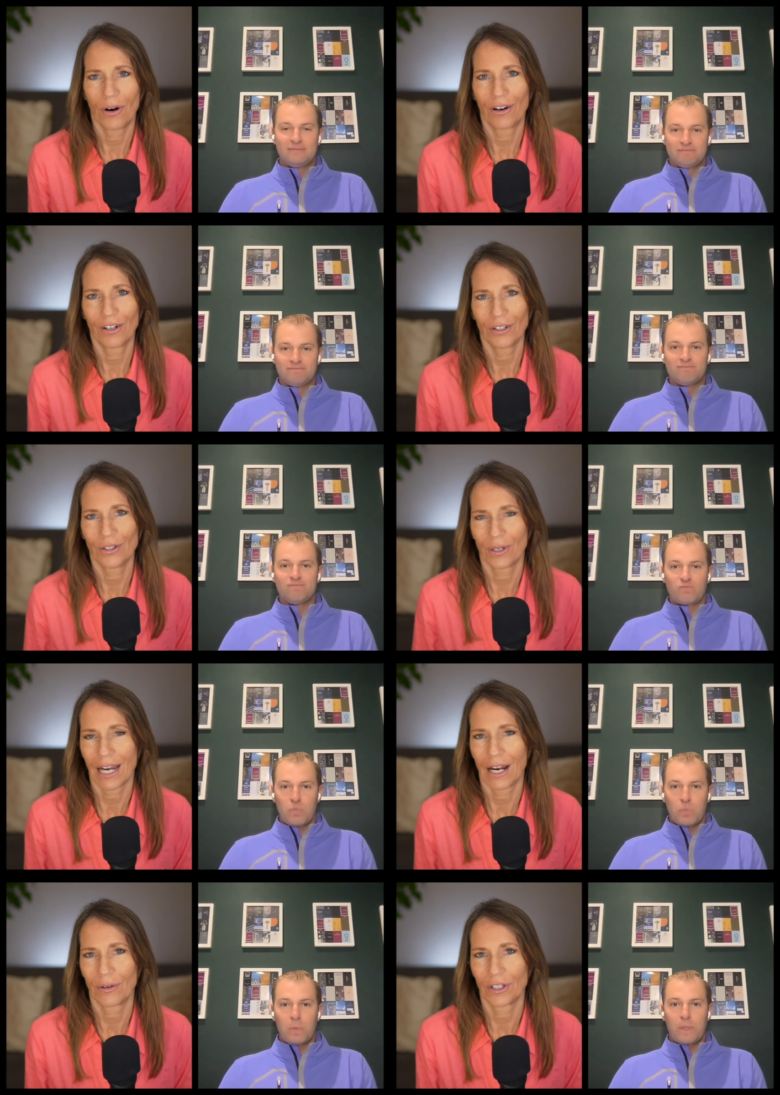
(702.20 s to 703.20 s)
Speaker 1: are you doing it?
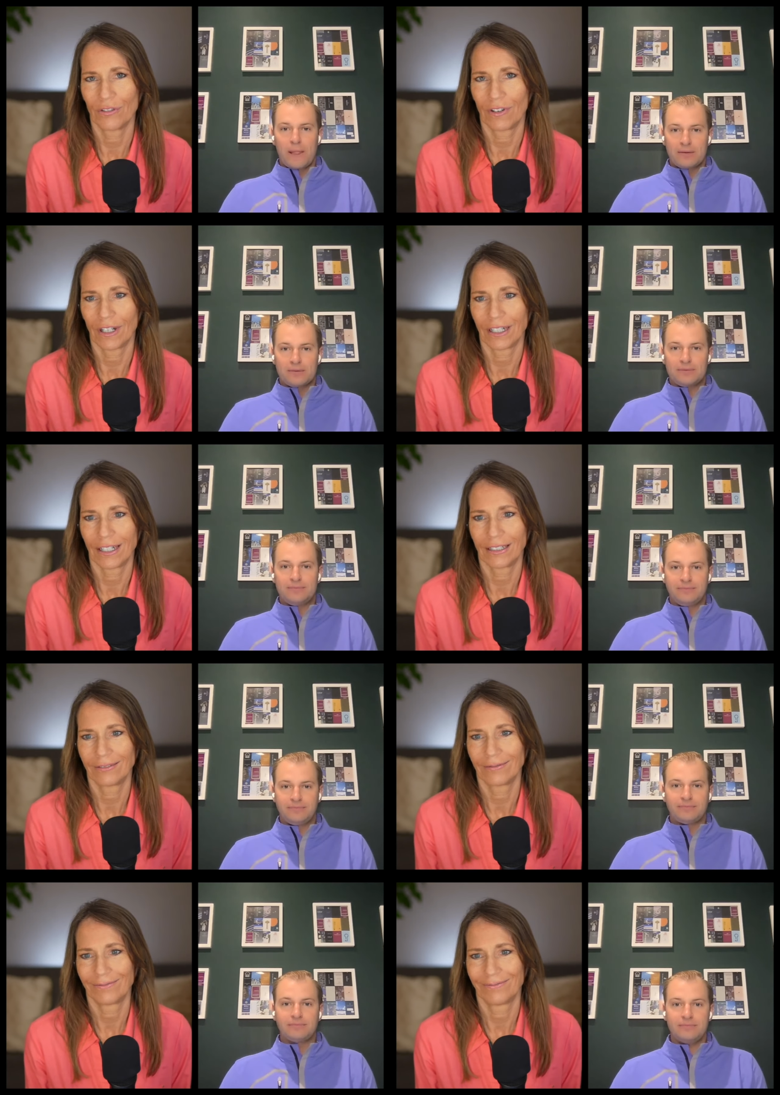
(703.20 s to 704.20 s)
How are you finding
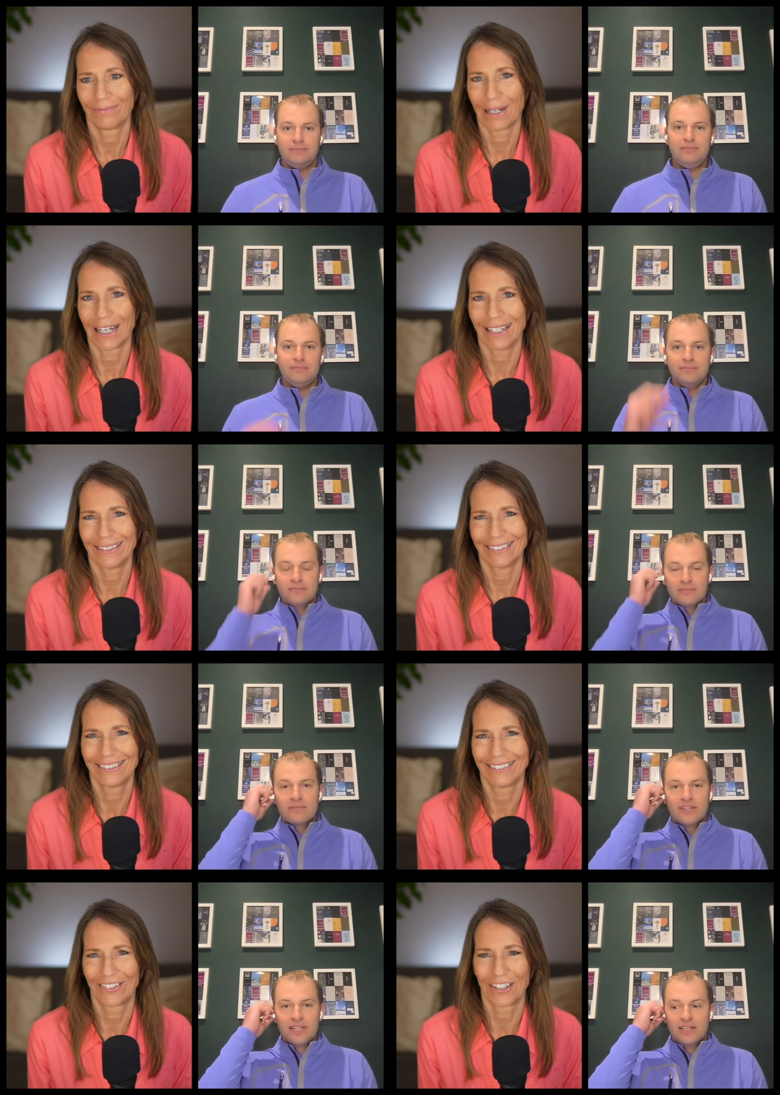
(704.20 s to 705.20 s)
money
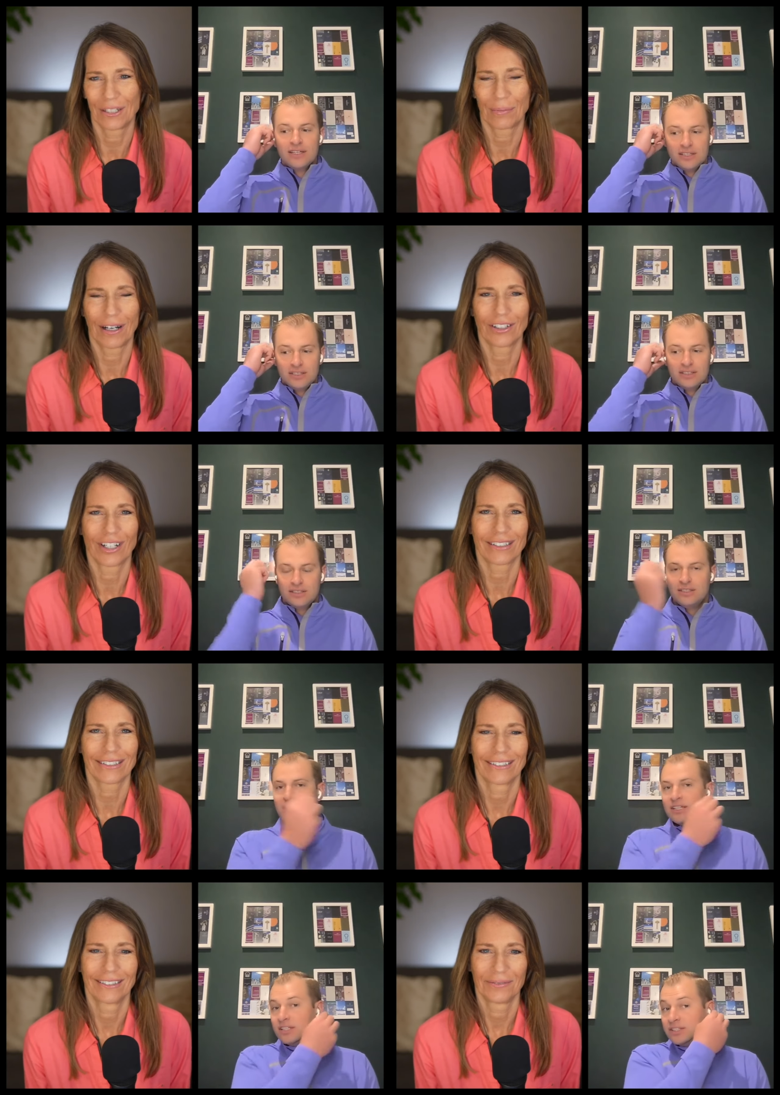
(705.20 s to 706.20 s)
for these projects?
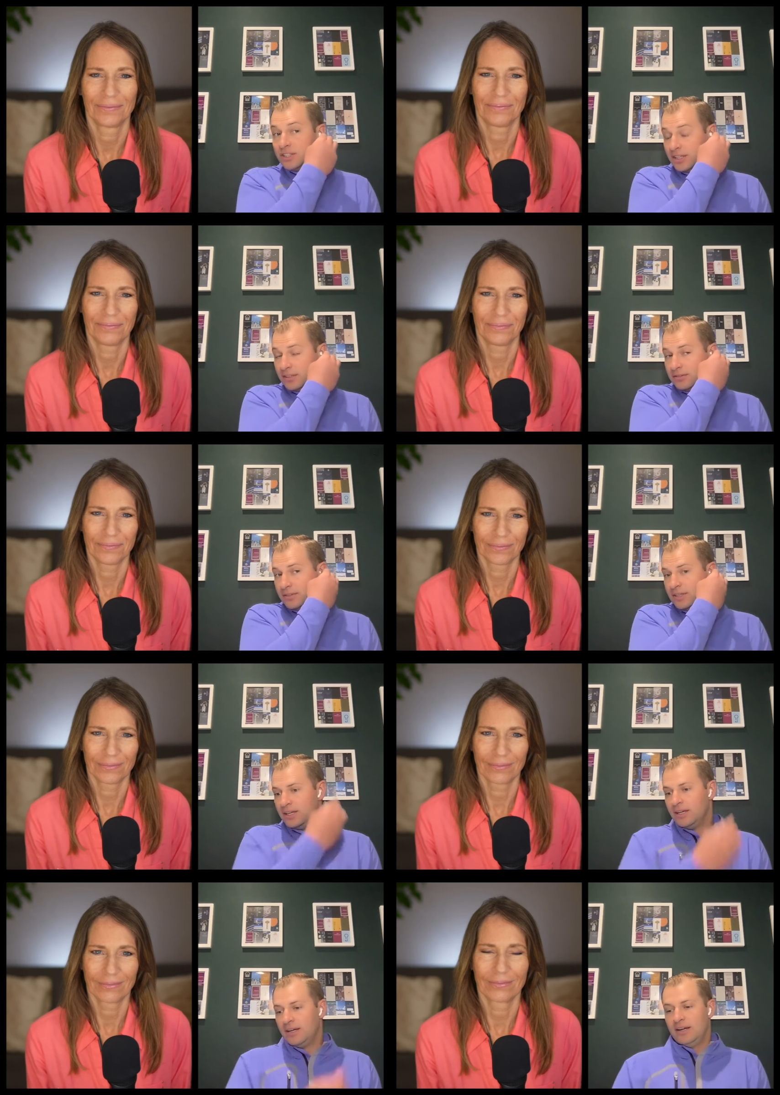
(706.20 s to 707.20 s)
Sure.
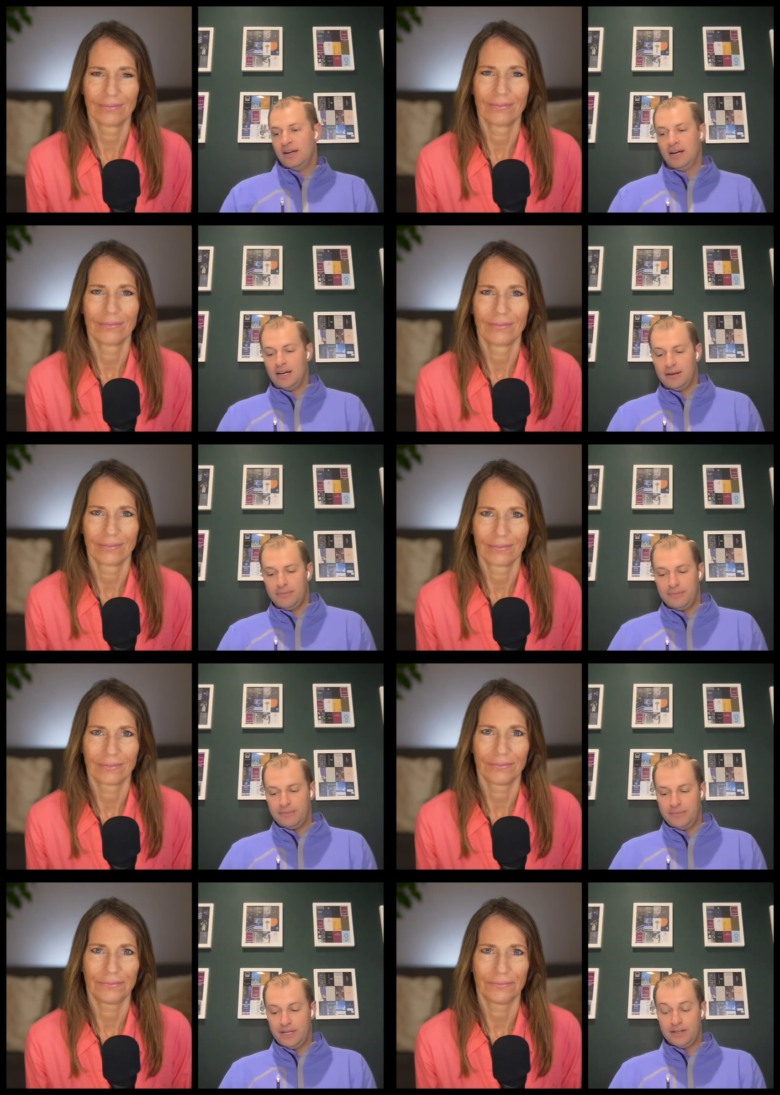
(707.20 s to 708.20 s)

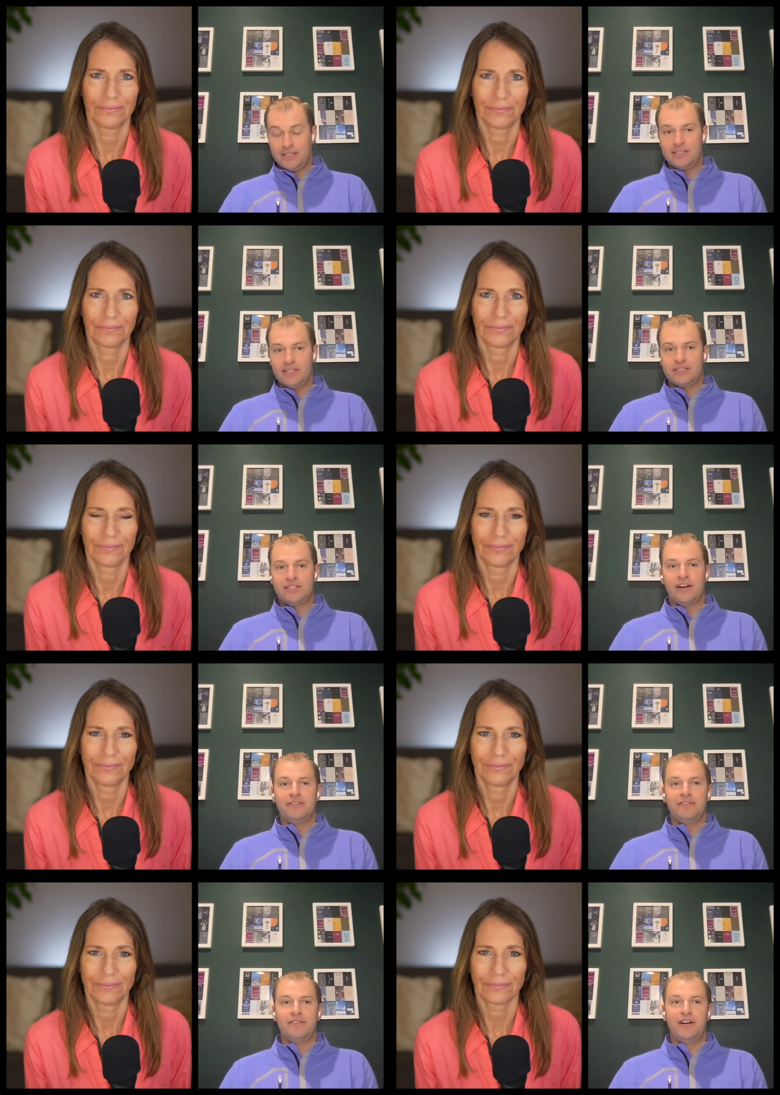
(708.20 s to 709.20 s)
Speaker 2: It's
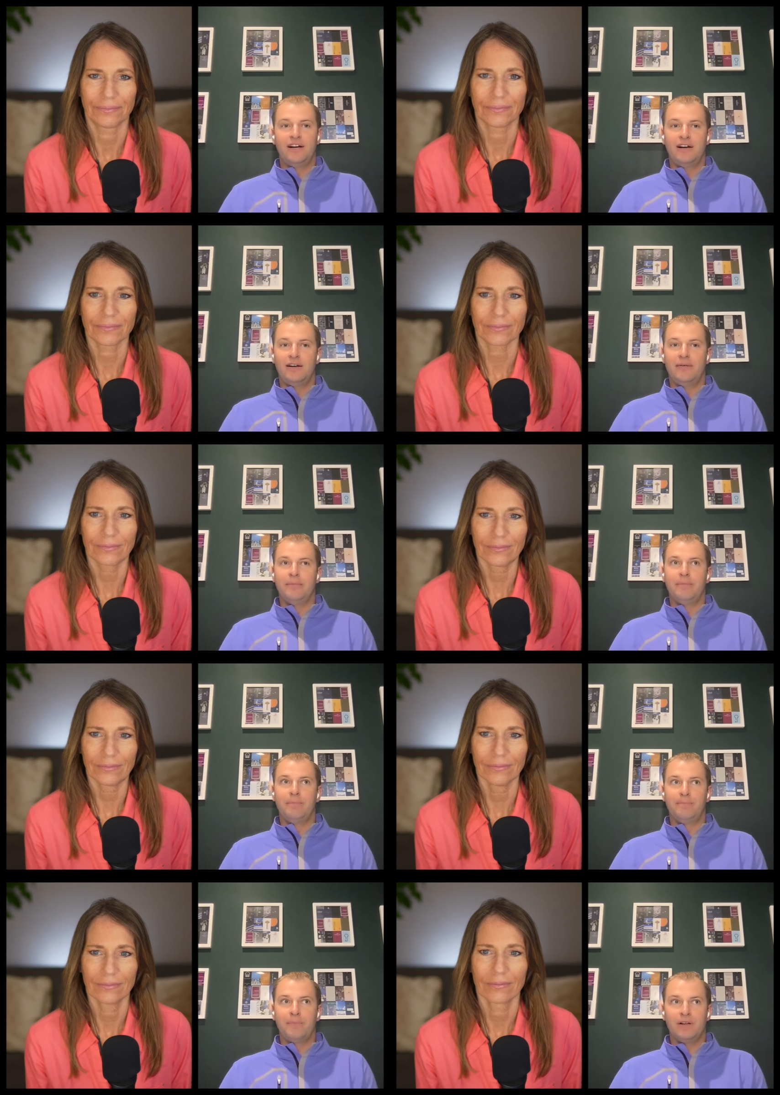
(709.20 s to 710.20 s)
tough. A
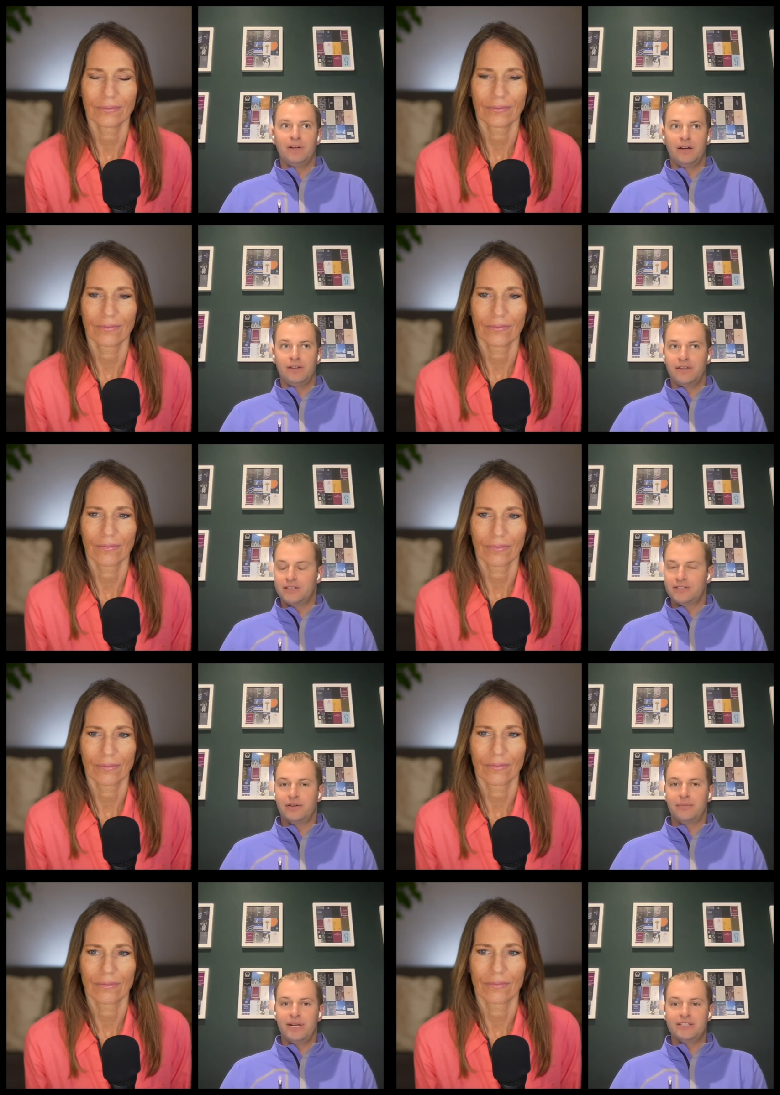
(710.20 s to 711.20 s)
lot of
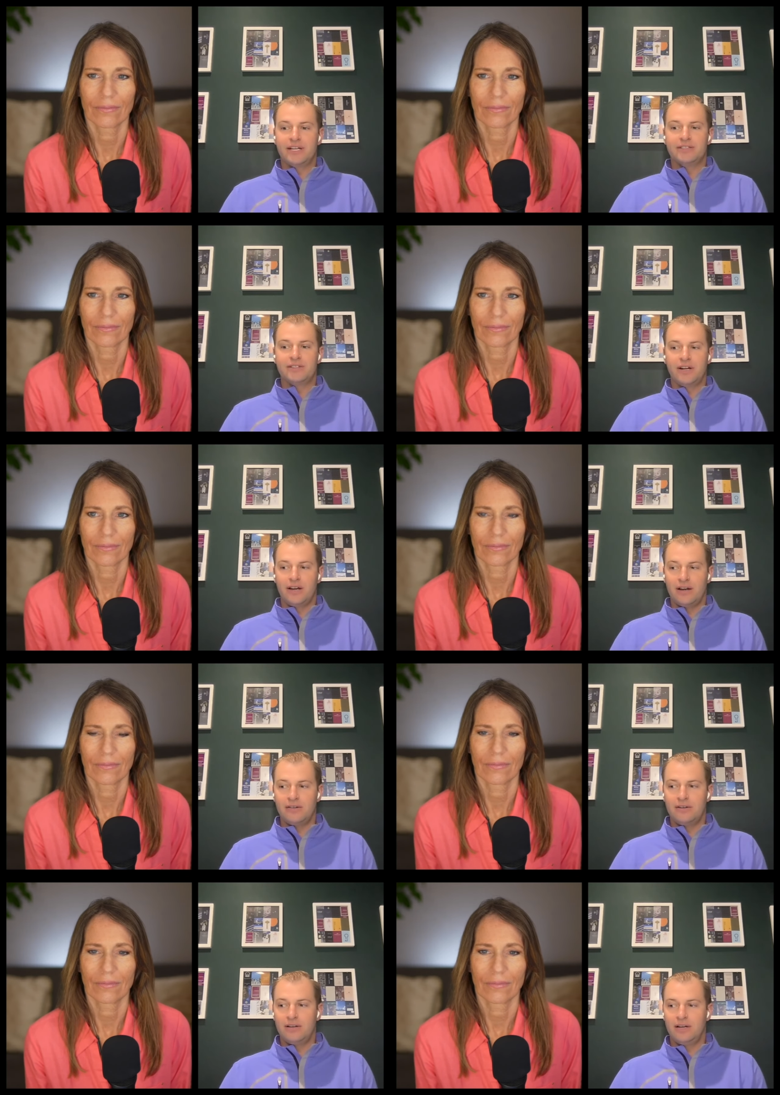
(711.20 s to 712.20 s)
things don't make sense right
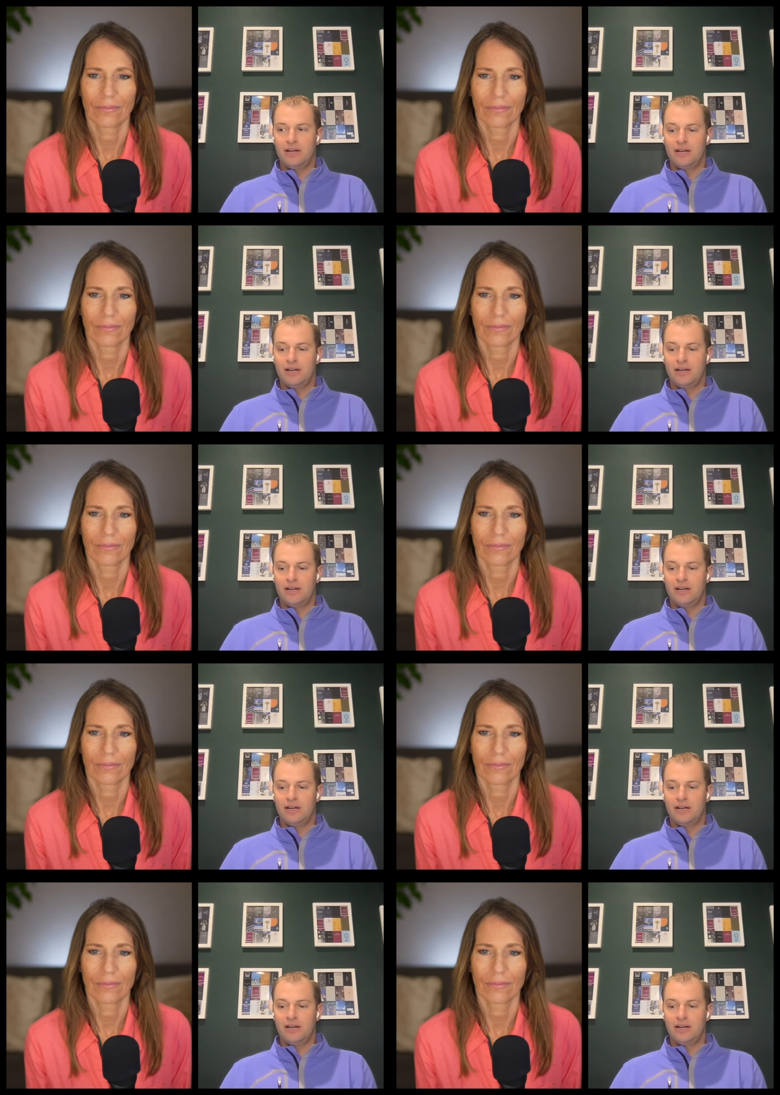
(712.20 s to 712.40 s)
now.